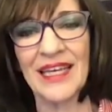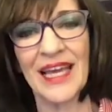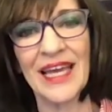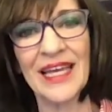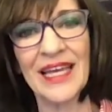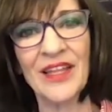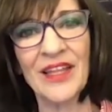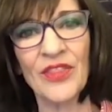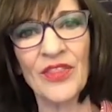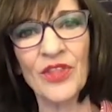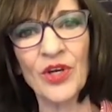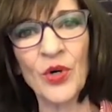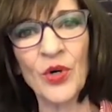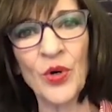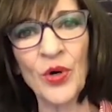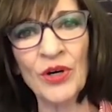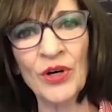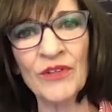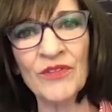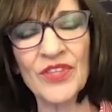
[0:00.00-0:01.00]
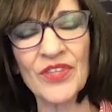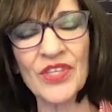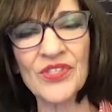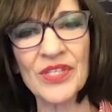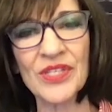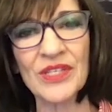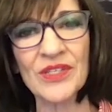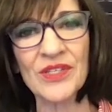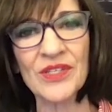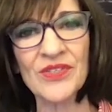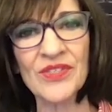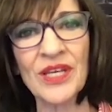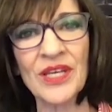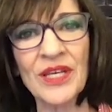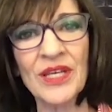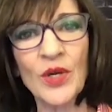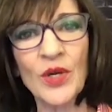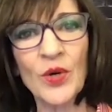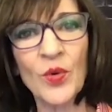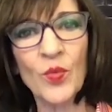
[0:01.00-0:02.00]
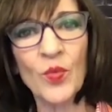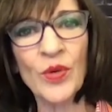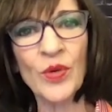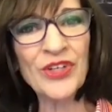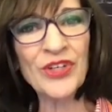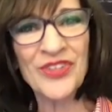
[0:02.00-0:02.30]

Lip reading: And the core of this is, we